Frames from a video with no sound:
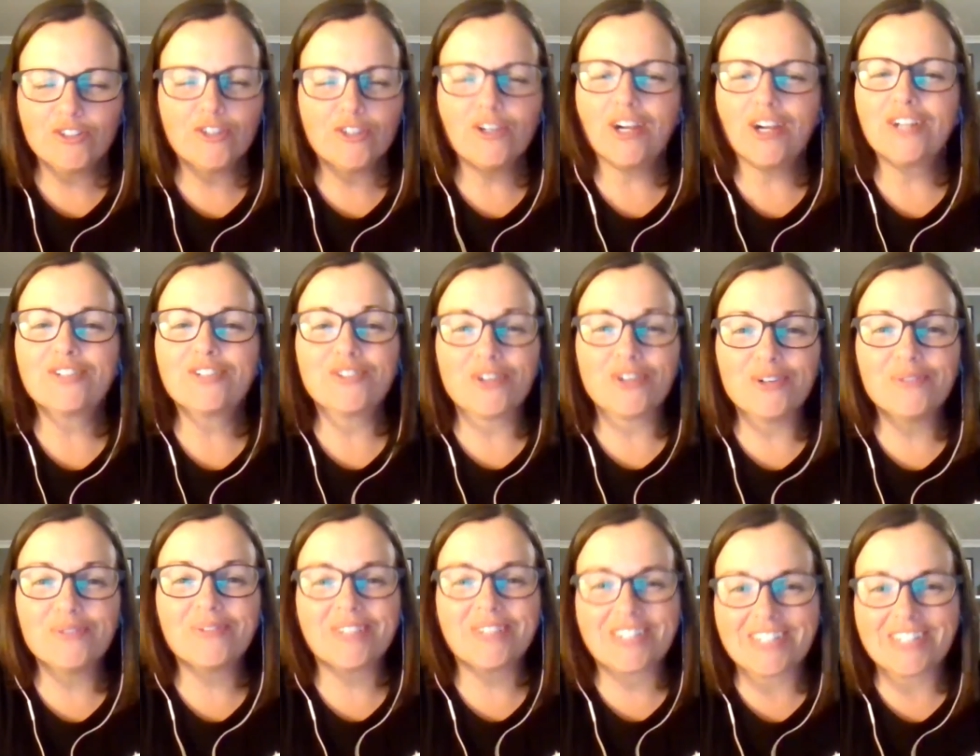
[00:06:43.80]
No, I
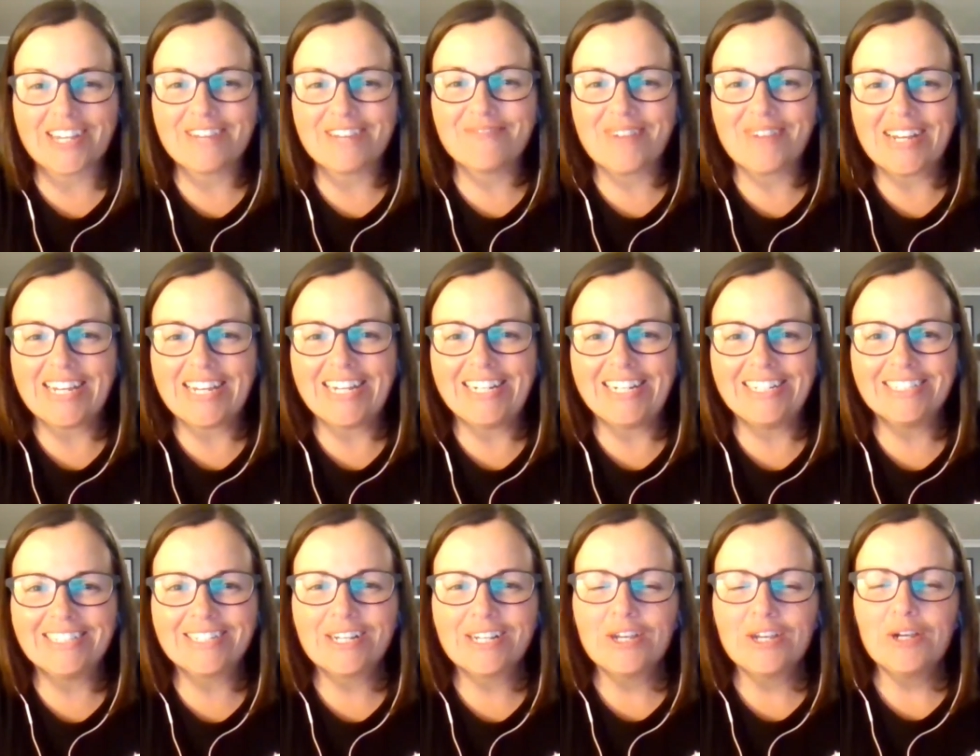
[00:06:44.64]
don't want to shave my
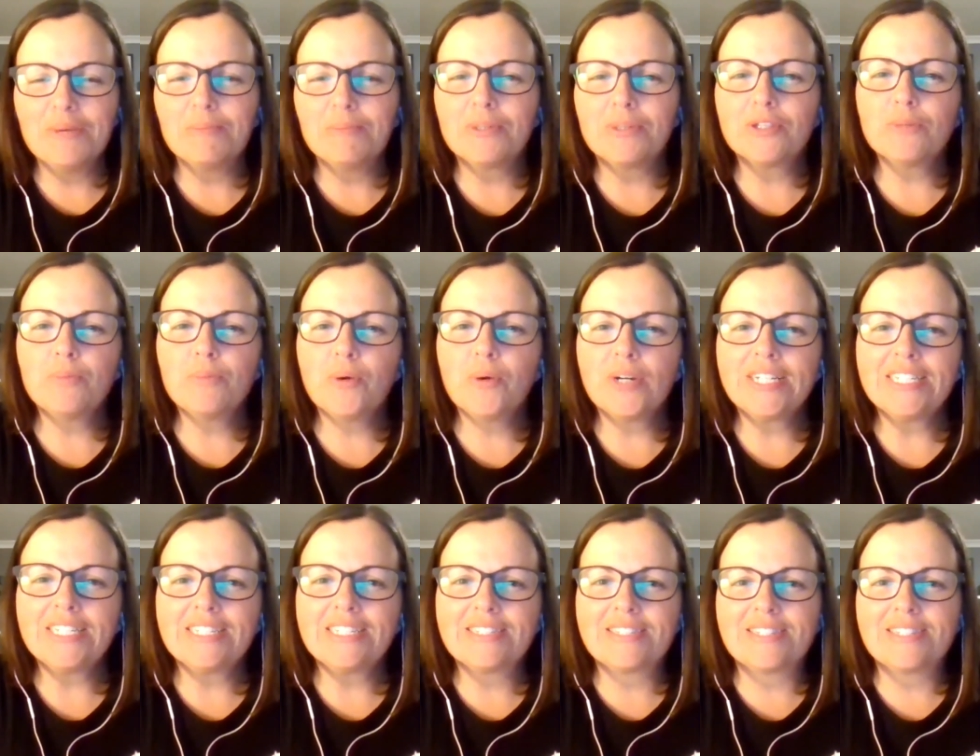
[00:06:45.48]
head. But the
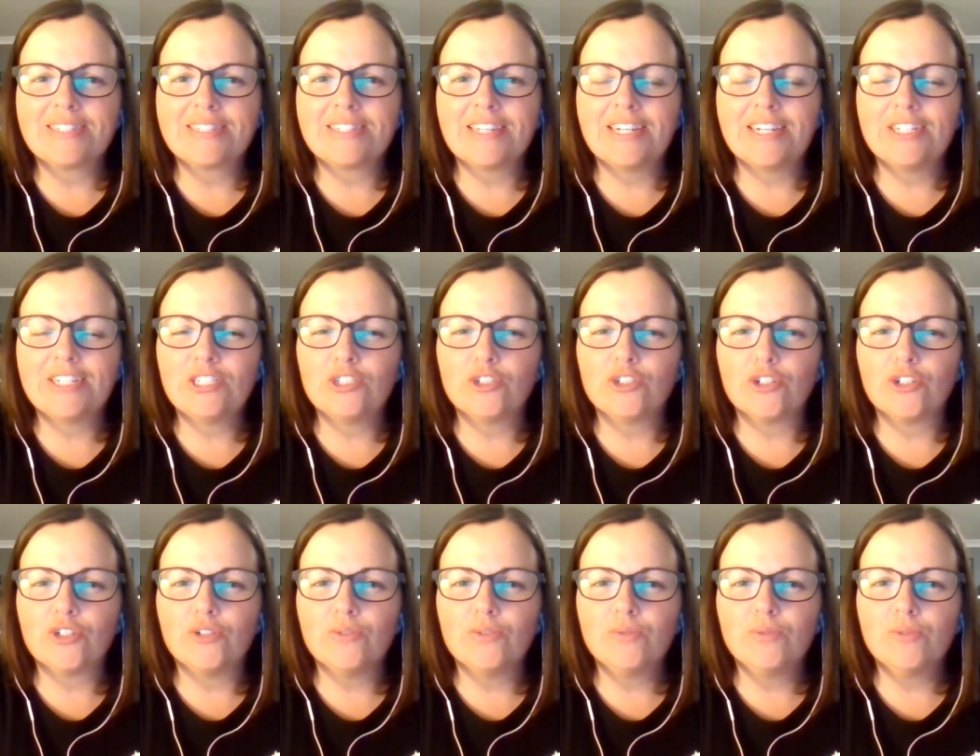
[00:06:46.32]
point is, is that you
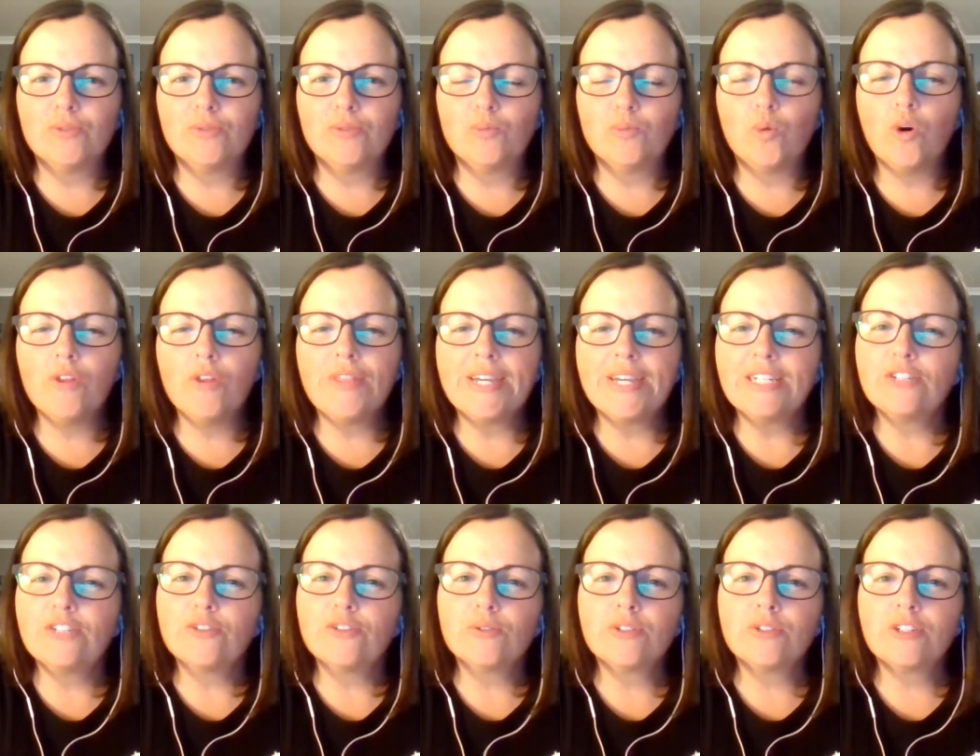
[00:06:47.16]
know what
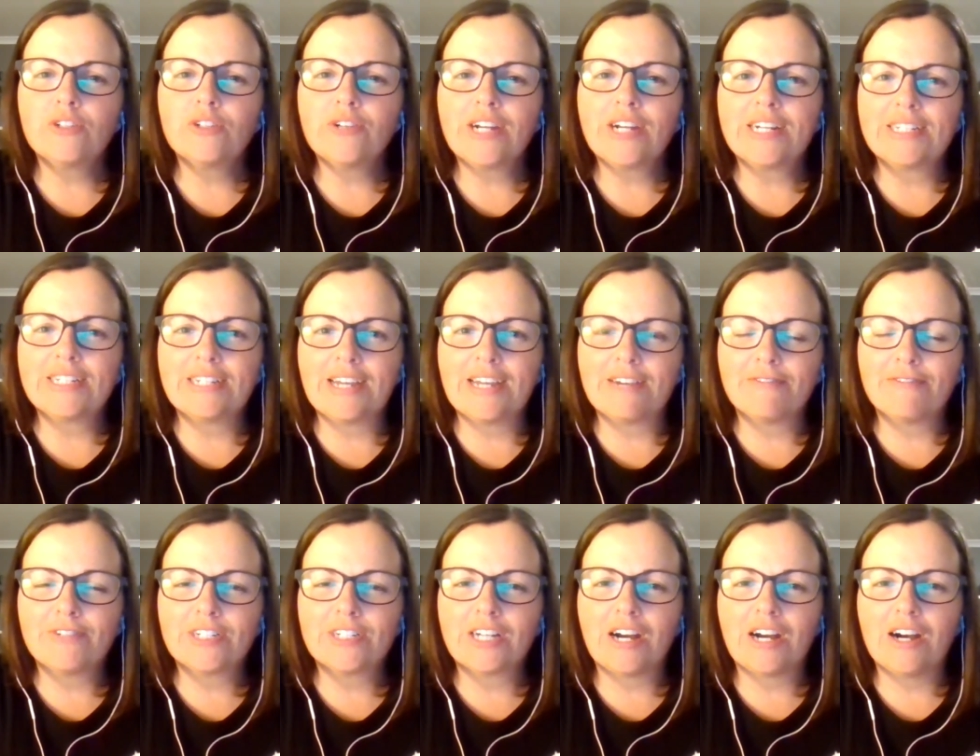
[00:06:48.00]
they do on the ground in
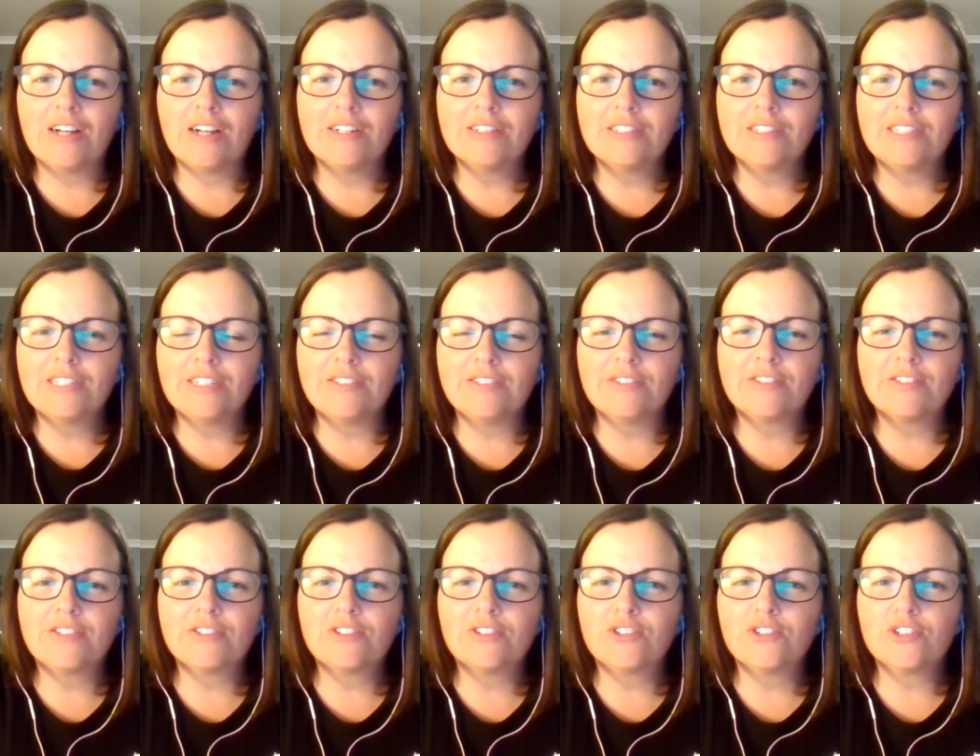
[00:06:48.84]
Africa
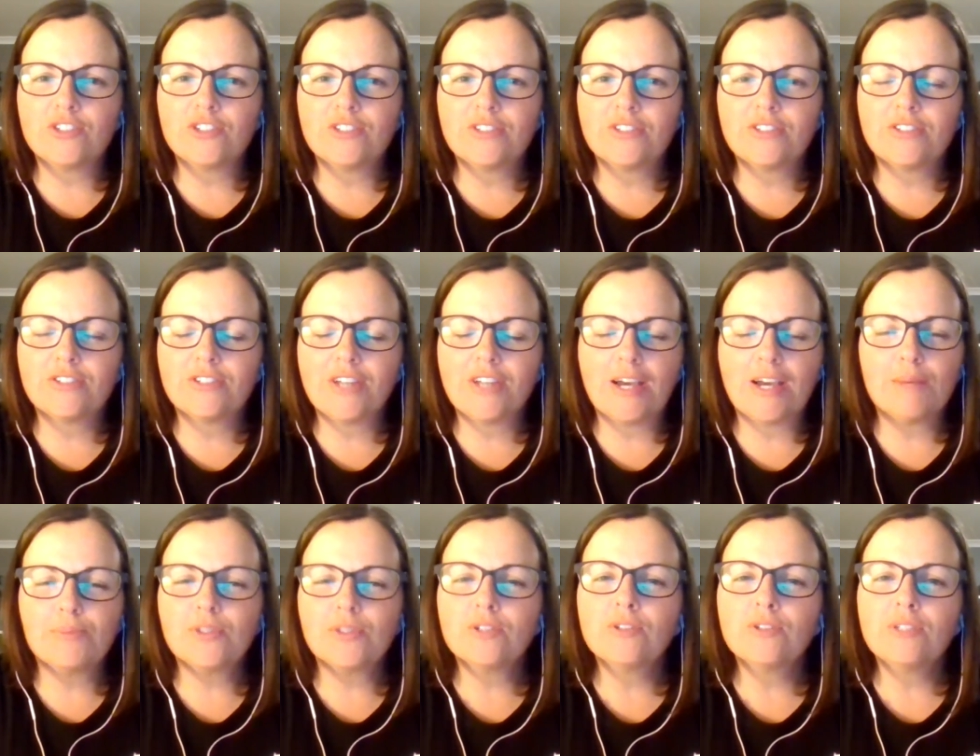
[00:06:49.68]
is just
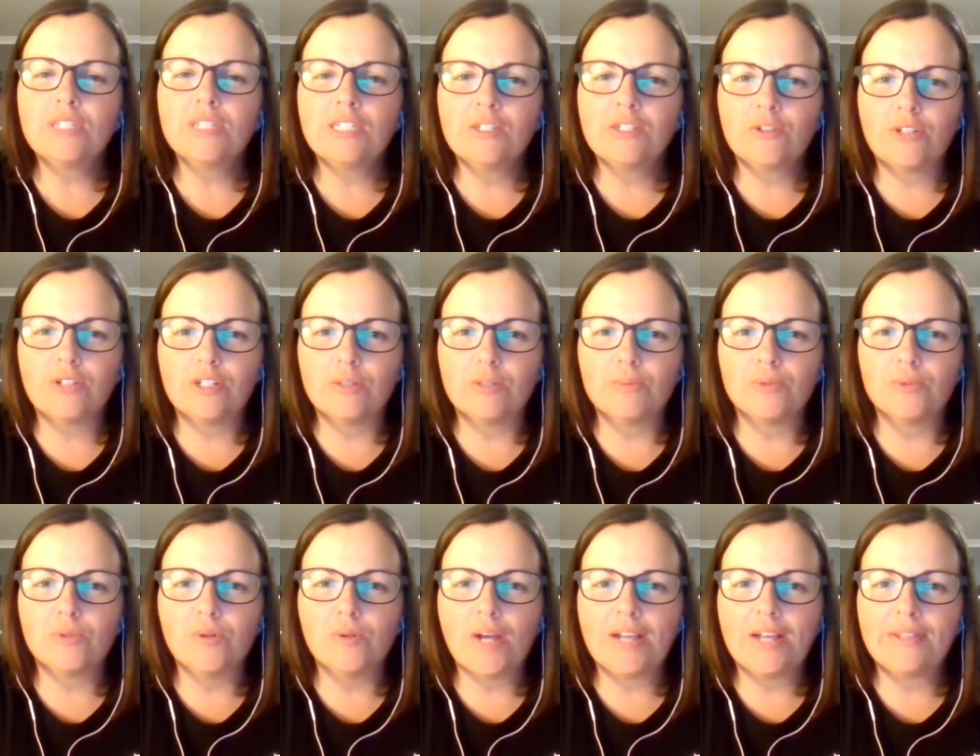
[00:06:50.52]
absolutely
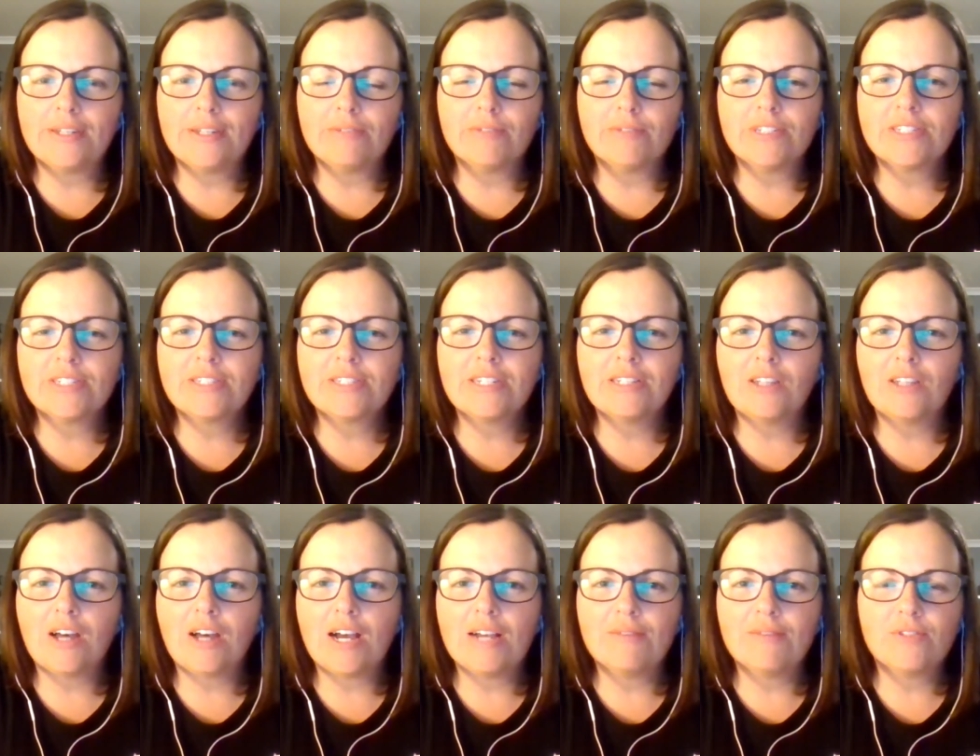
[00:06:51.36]
incredible, and they risk their
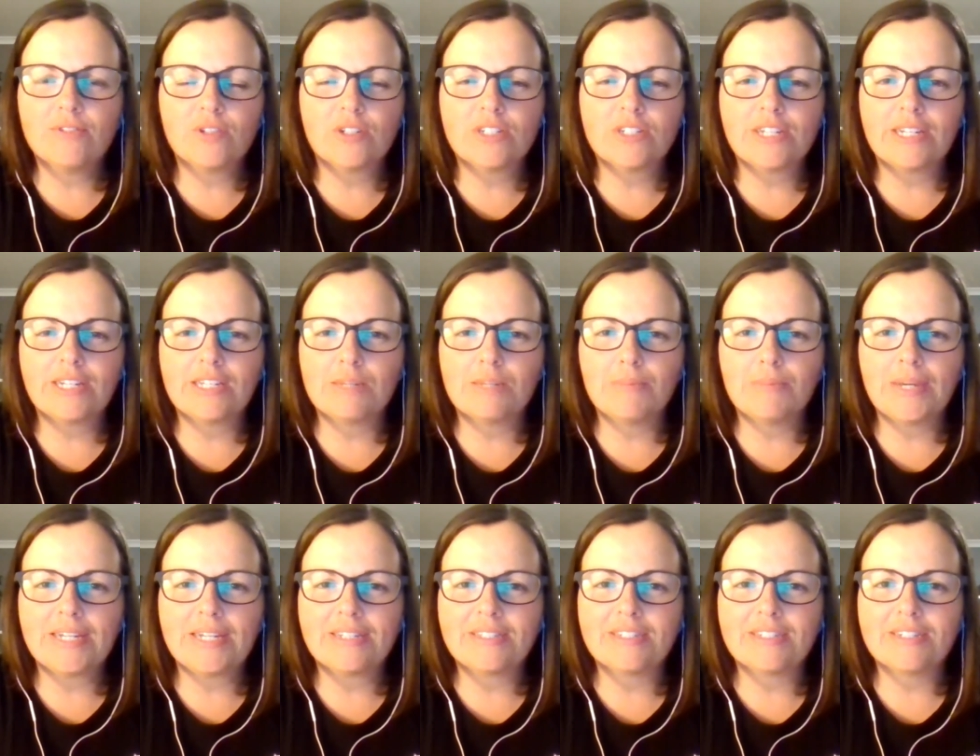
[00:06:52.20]
lives on a daily
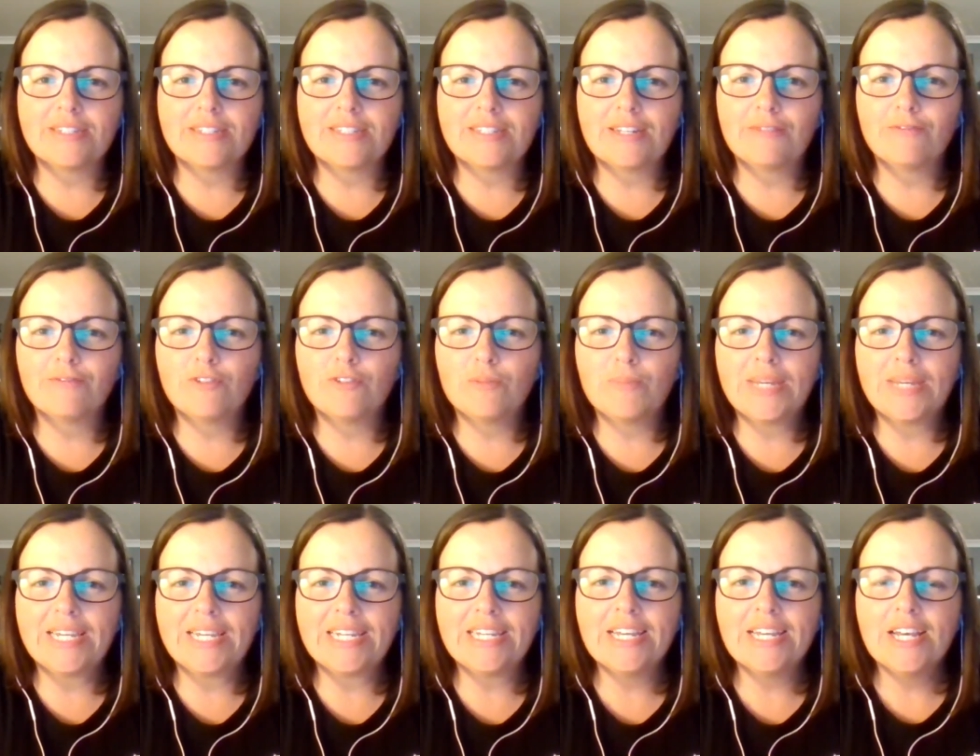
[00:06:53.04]
basis. And for
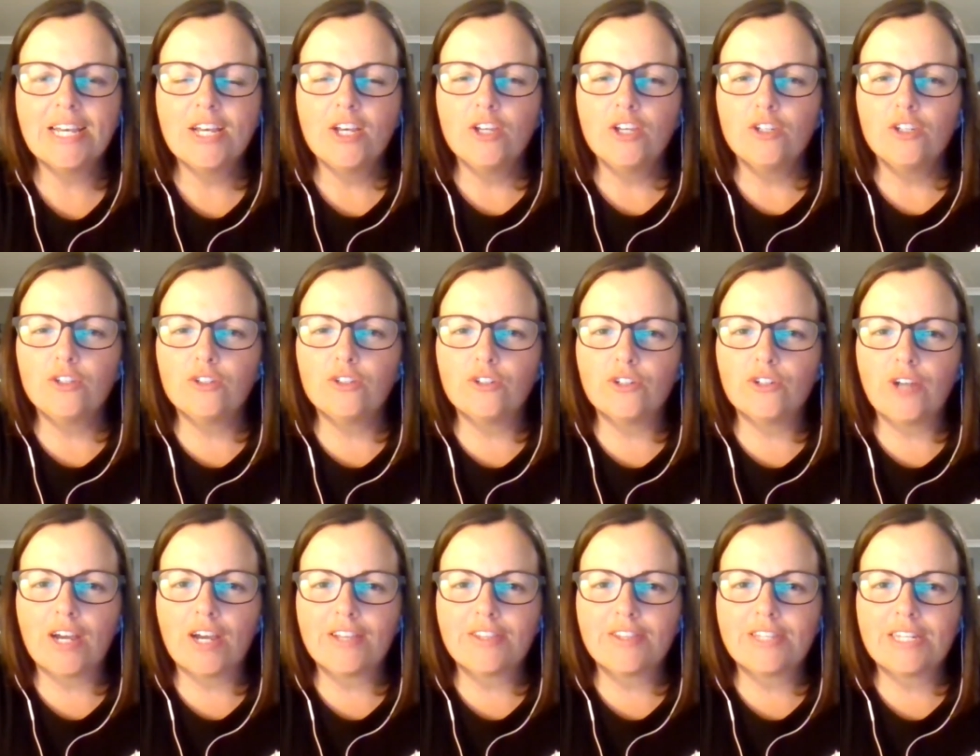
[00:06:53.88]
me, you know,
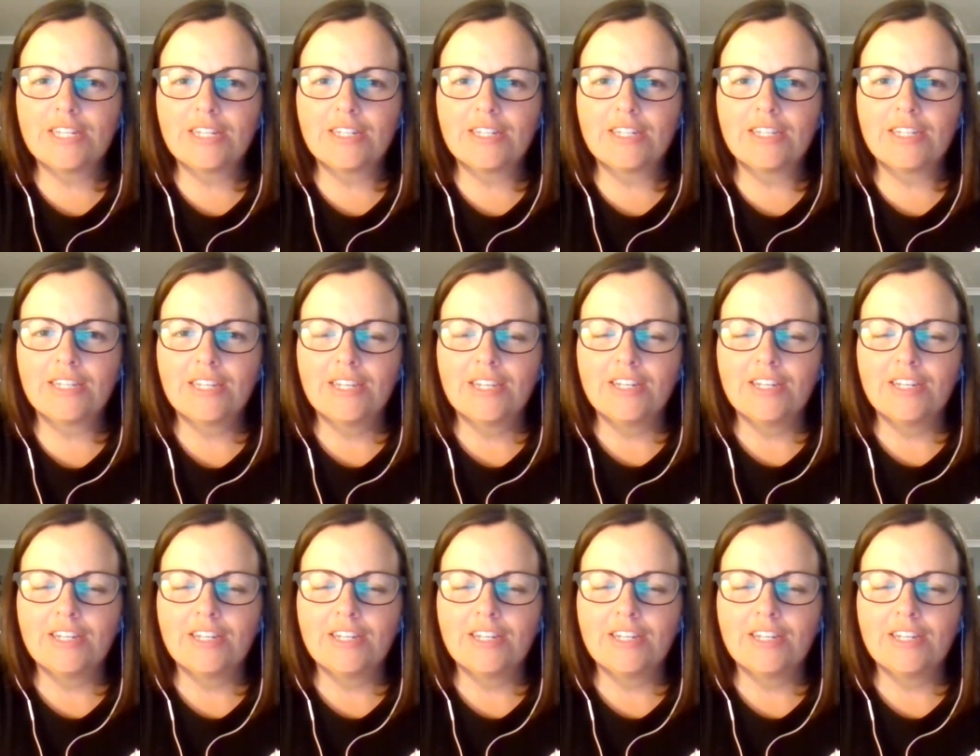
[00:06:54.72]
I think